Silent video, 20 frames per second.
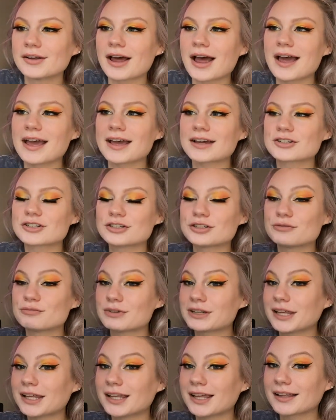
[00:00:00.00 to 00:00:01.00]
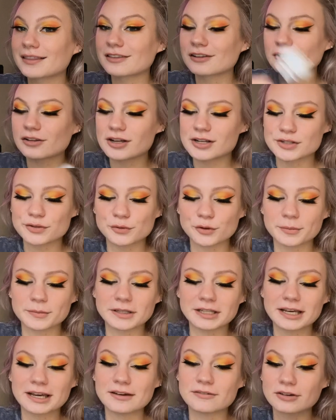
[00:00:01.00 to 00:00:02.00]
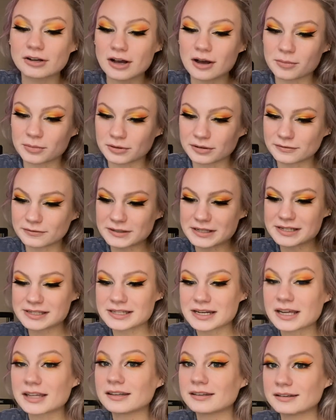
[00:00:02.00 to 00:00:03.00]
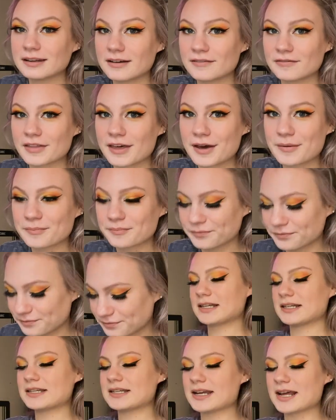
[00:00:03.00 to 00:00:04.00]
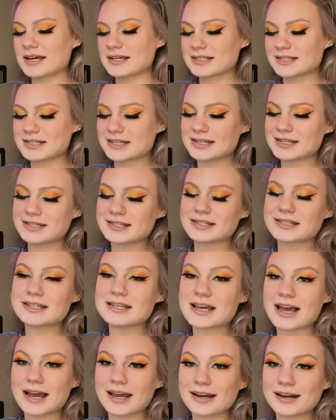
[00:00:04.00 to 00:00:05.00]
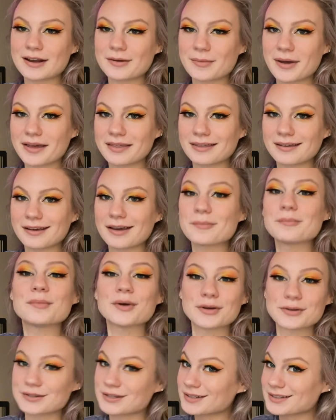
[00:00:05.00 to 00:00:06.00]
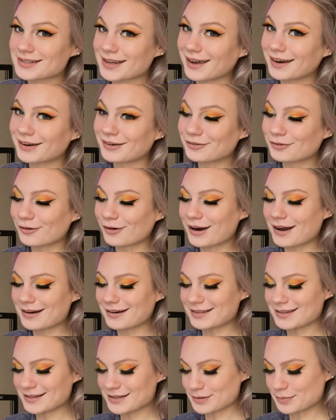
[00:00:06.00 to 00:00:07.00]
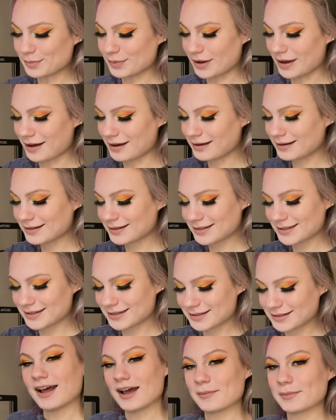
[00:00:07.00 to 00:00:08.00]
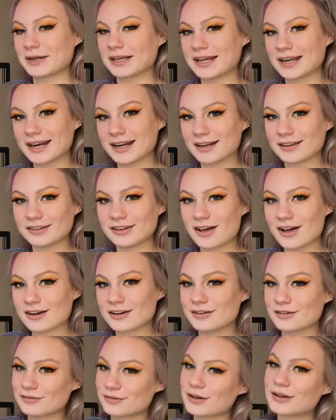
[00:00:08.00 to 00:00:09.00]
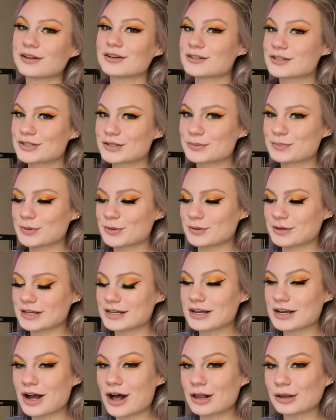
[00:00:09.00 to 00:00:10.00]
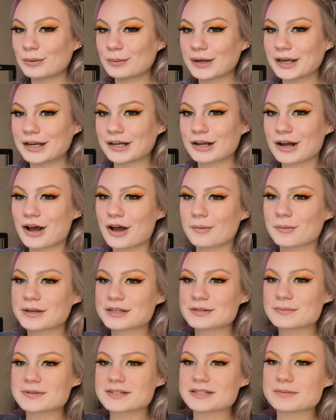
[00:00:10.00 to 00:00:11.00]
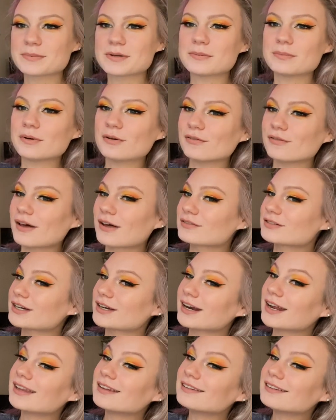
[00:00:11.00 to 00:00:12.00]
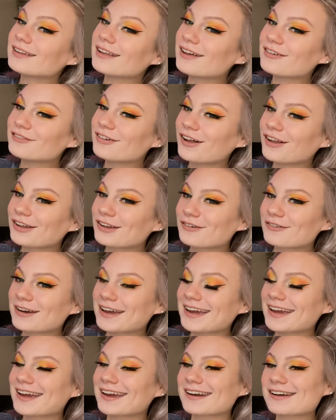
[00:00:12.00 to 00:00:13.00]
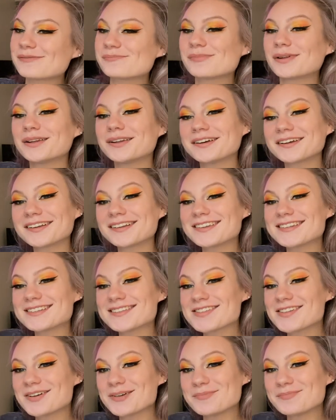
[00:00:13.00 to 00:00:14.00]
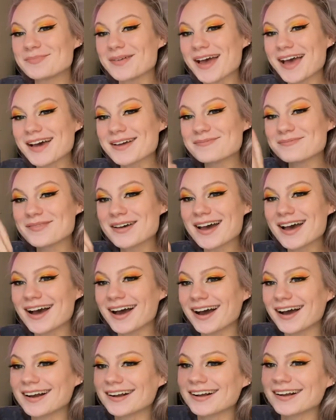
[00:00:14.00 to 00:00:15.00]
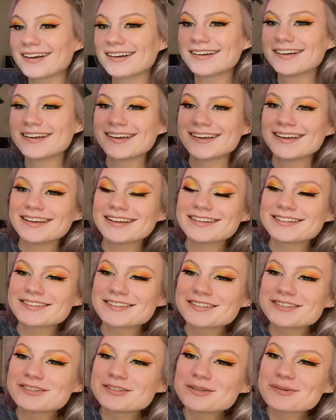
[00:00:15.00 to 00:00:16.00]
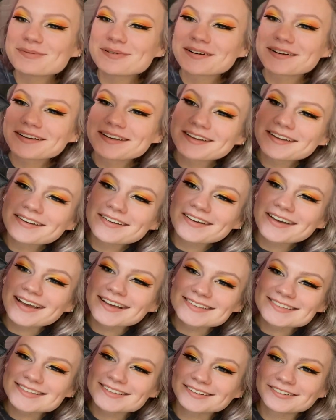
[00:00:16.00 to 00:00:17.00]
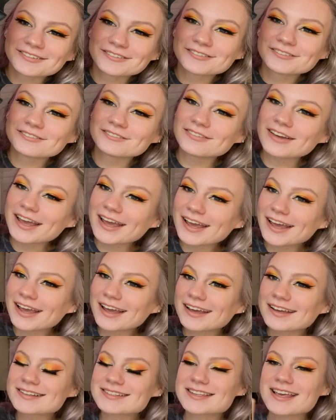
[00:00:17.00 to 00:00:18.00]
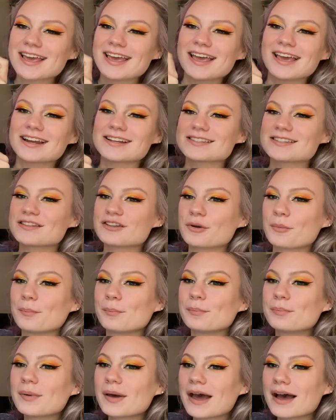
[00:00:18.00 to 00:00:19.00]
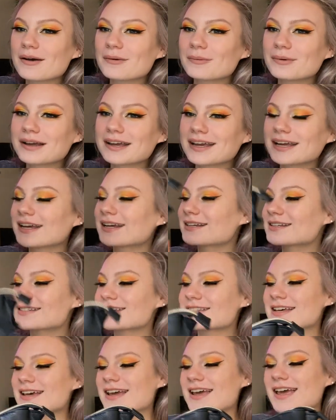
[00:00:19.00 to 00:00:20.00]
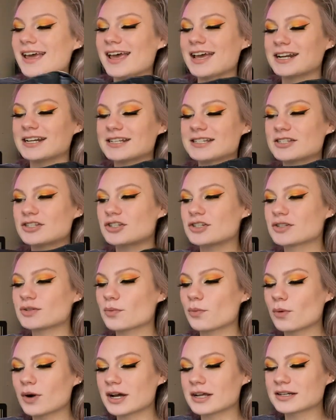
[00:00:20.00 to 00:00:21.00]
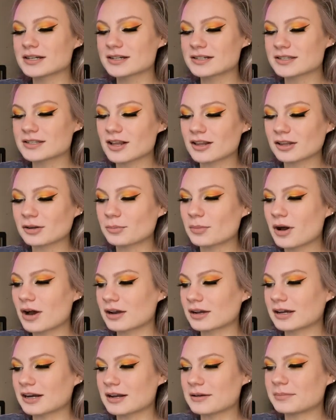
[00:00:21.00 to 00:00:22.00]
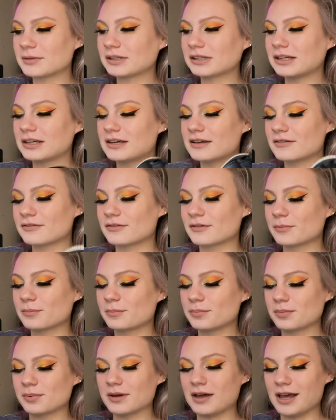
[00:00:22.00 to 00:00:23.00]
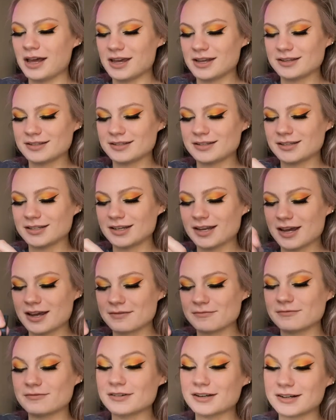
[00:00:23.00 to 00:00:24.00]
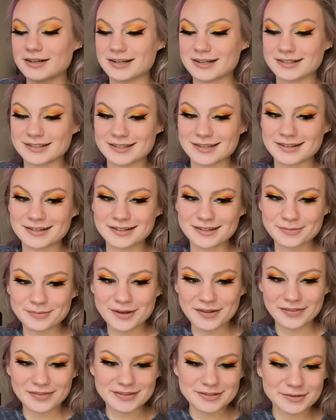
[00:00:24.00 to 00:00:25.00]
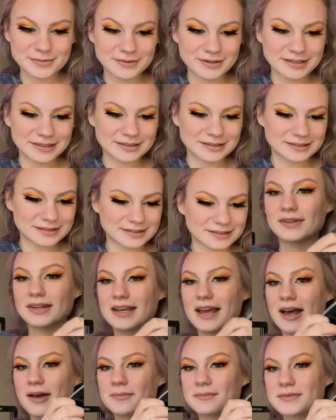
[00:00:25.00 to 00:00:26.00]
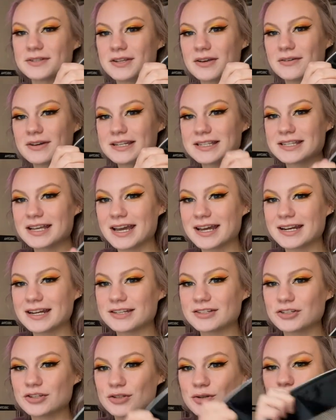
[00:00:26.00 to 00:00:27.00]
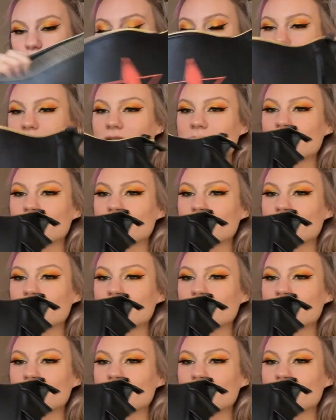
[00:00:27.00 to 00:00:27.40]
I actually really like the gloss formula. I have a couple of these and I love them. Next is the item I think I'm most excited for out of this box. I've been getting a lot of spooky Halloween comments because people found out I love Halloween, but look at this little bat bag. It's super cute. It has the little fangs, it has the little bat wings, and it's just one solid pocket, I believe, but I'm very excited about this one. Yeah, so inside it's just one